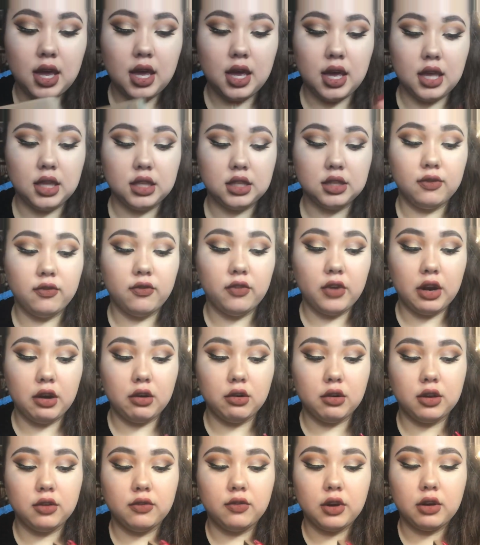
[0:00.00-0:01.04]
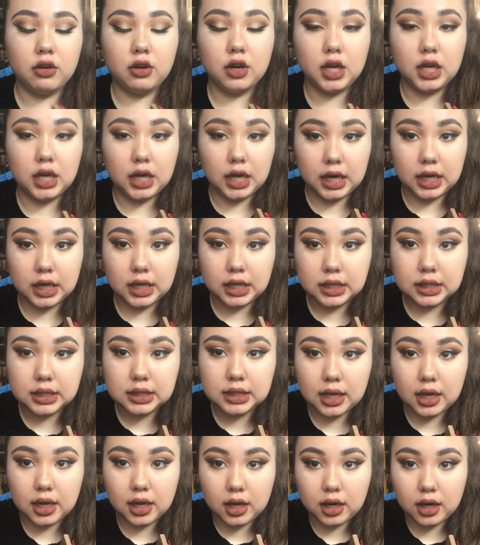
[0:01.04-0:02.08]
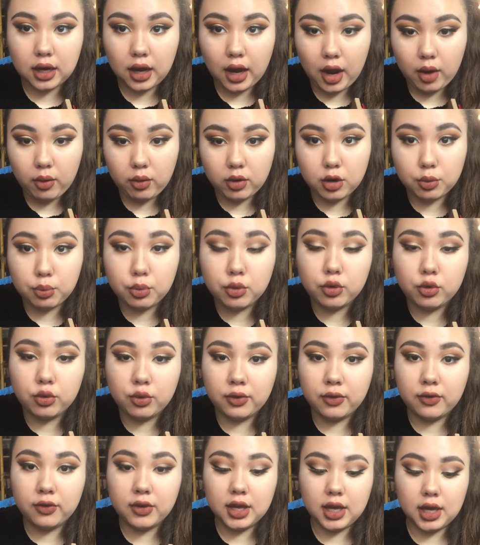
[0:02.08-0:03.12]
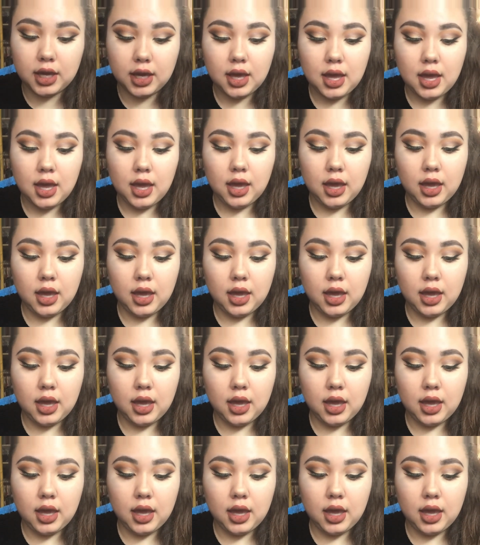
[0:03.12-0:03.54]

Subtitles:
it's very, very nice, and I would approve of it.